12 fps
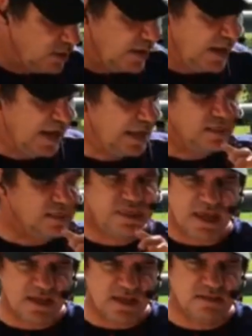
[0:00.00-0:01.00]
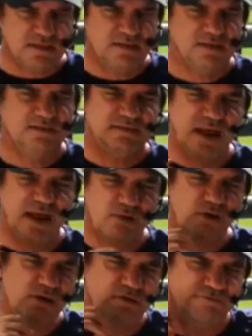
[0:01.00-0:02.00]
And then down on
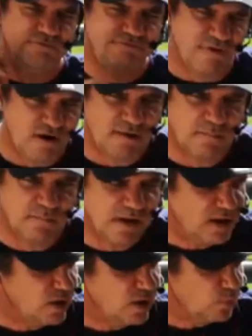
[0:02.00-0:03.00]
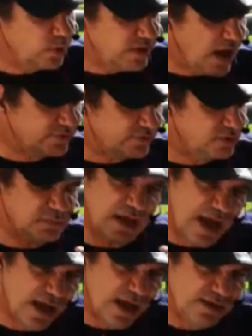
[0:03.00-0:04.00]
the farm, we got some
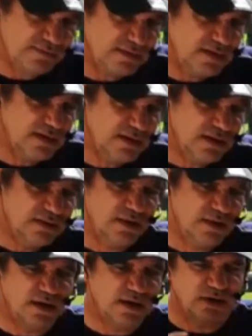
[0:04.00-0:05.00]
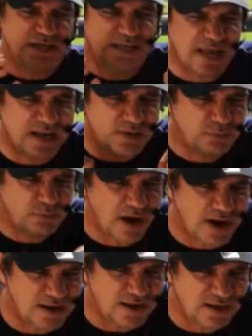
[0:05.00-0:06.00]
guys that are getting
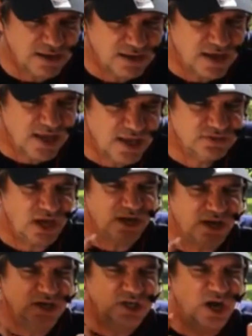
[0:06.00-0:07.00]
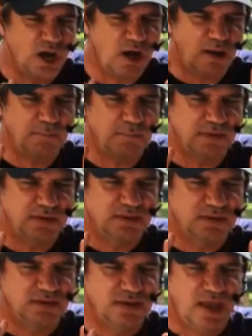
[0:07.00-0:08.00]
ready to come up
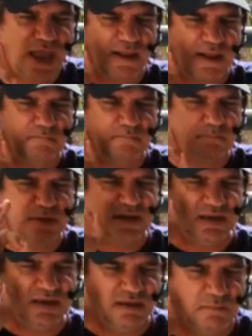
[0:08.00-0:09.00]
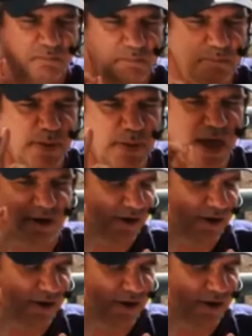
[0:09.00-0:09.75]
and be better.